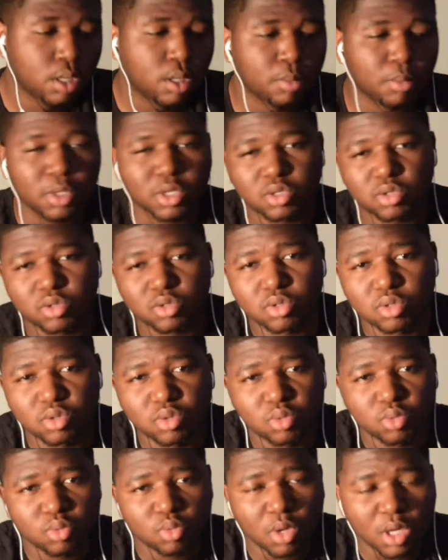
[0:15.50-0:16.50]
Make sure
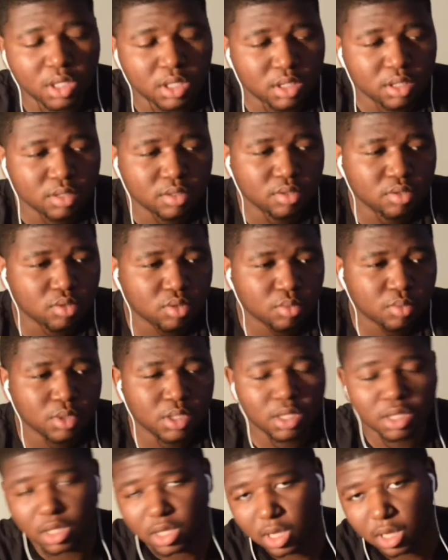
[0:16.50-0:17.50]
you watch it. You know what I'm
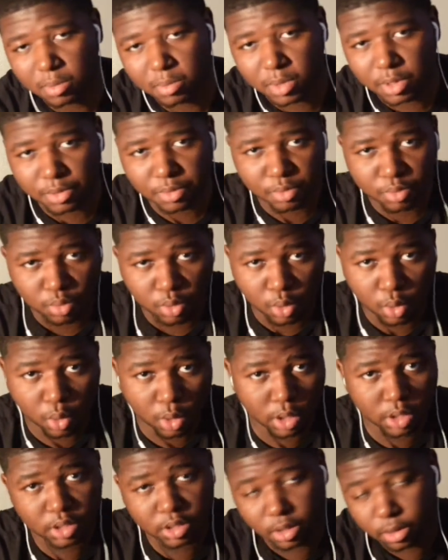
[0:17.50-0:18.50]
saying? Comment,
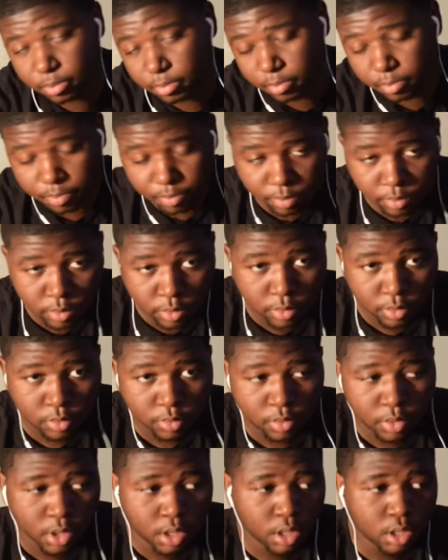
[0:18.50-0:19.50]
request something,
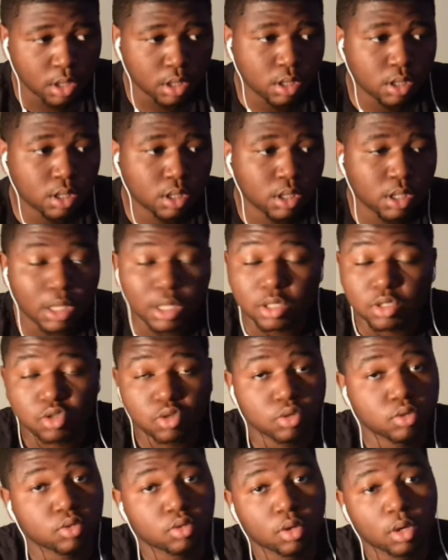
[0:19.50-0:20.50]
like and
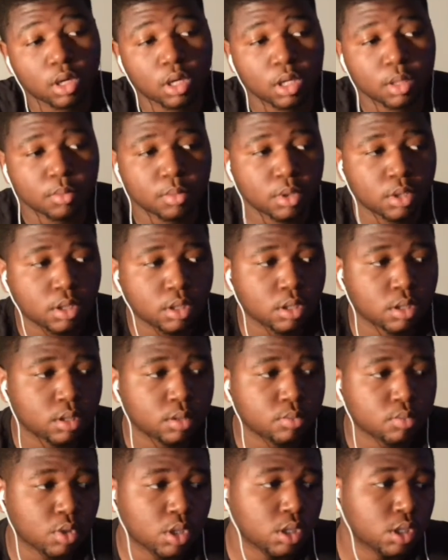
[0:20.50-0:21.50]
subscribe. But
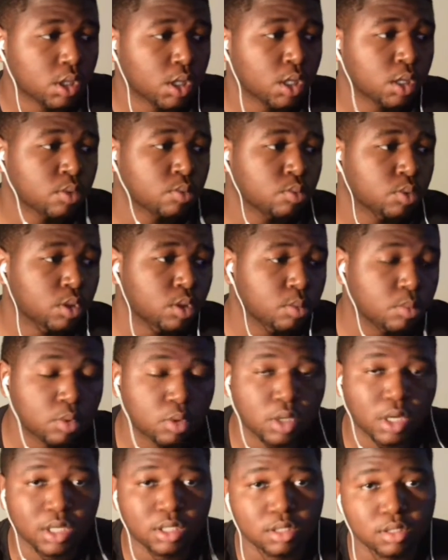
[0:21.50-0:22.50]
right now we're gonna
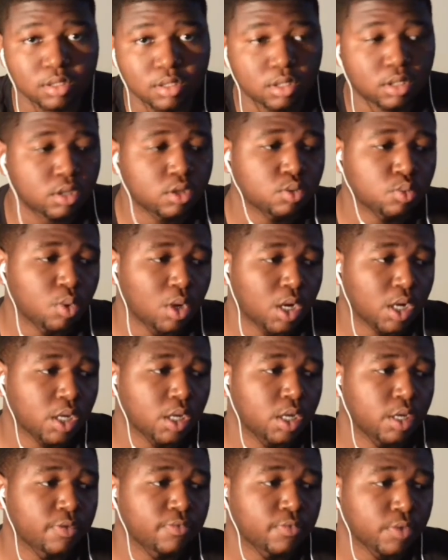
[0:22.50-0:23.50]
be reacting to this
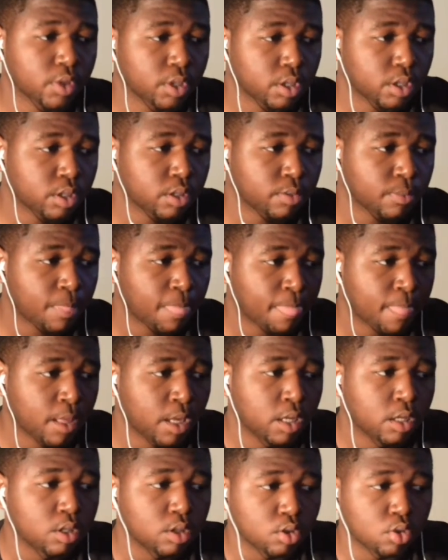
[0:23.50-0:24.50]
YFN
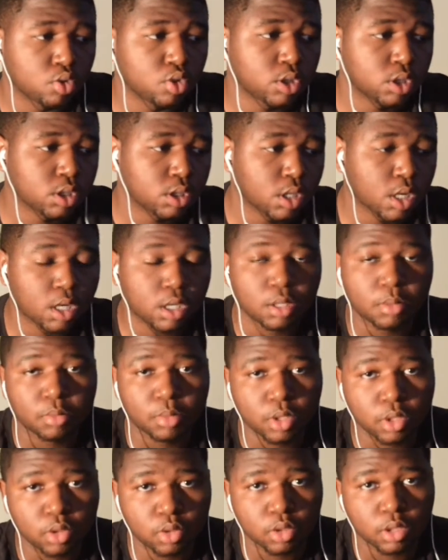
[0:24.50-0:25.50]
Lucci
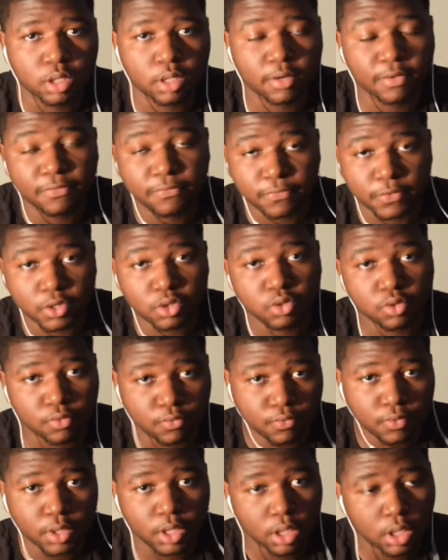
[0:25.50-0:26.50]
documentary official
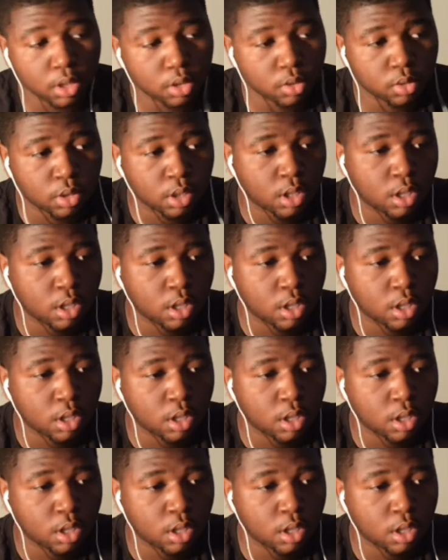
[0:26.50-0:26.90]
video.